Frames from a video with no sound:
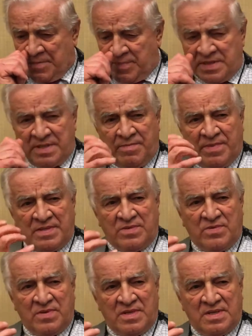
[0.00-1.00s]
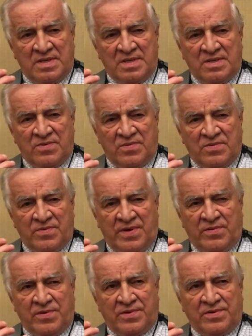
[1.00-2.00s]
But, but we
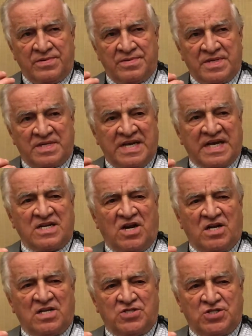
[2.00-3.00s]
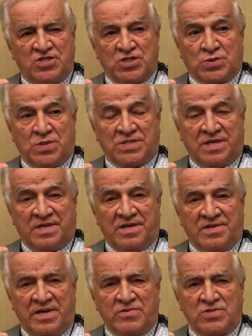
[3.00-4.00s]
were, the technology just wasn't there.
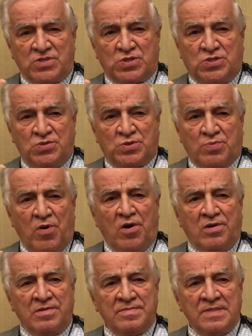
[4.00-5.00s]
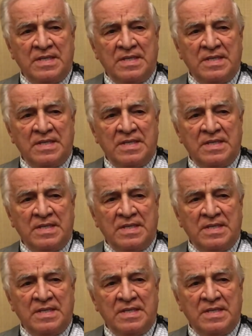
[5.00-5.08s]
They were just too small.